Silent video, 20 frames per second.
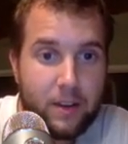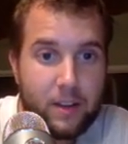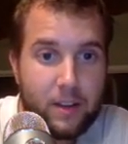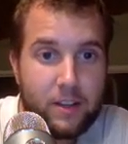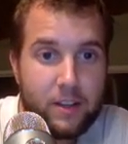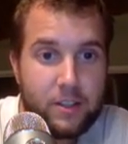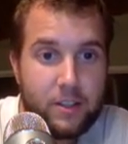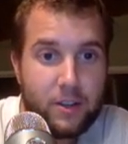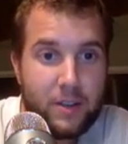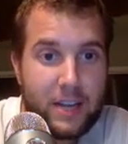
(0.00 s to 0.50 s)

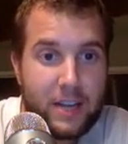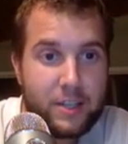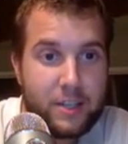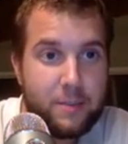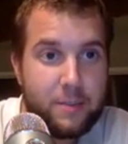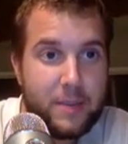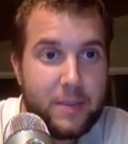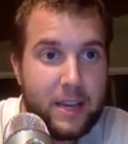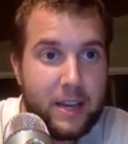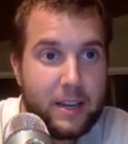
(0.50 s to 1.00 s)
So that should
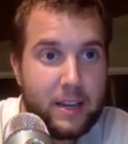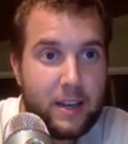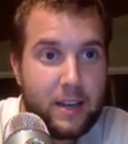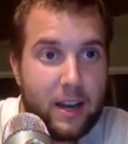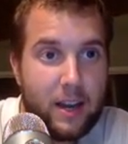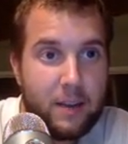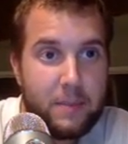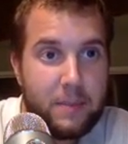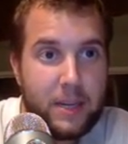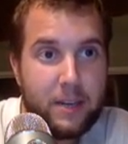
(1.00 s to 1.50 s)
be it.
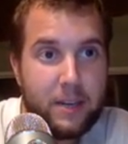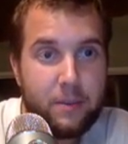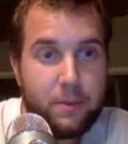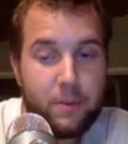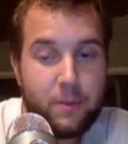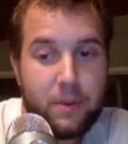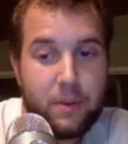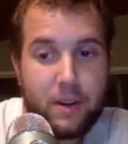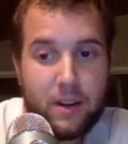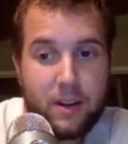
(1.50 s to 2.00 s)
I mean,
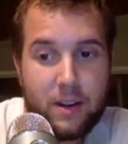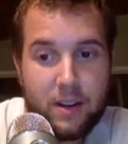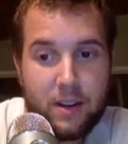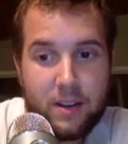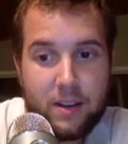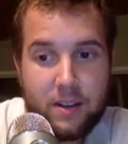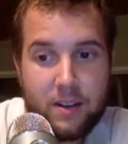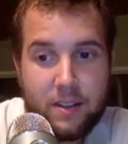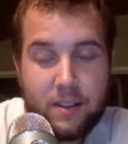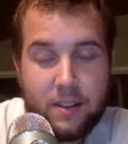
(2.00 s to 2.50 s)

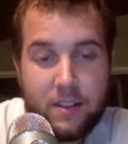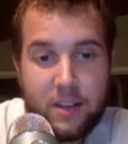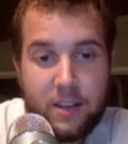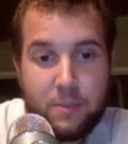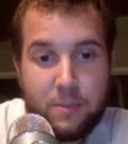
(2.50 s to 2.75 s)
the